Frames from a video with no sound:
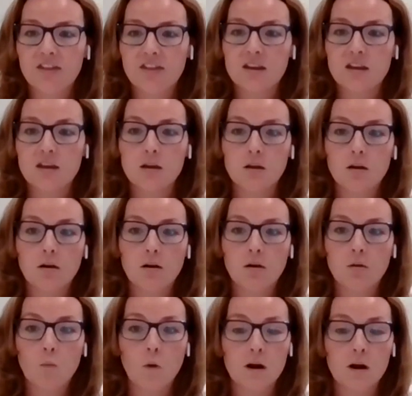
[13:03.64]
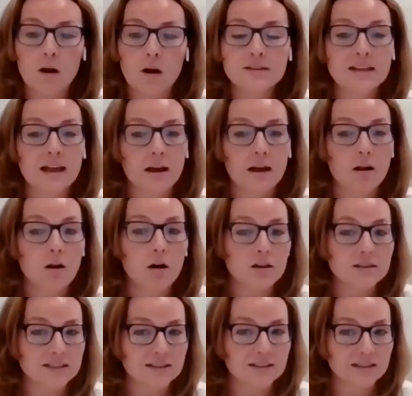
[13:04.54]
that the ones
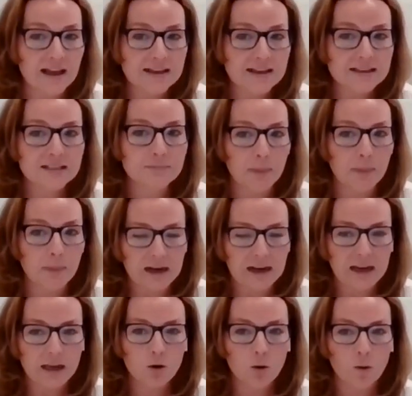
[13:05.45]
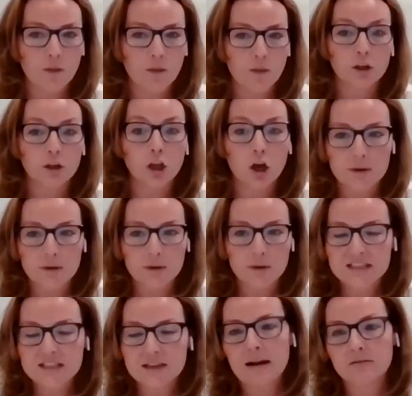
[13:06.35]
that cost less money or the
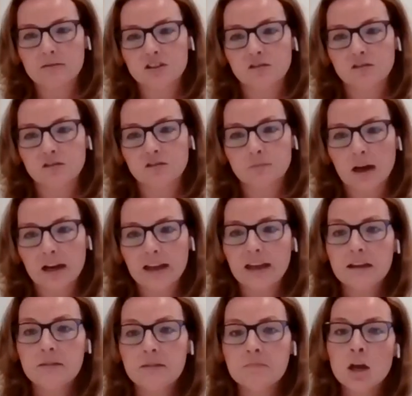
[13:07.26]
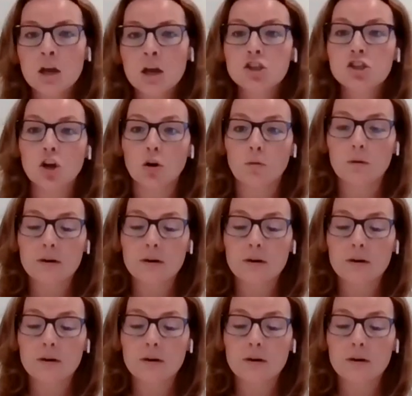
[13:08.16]
lowest amount of money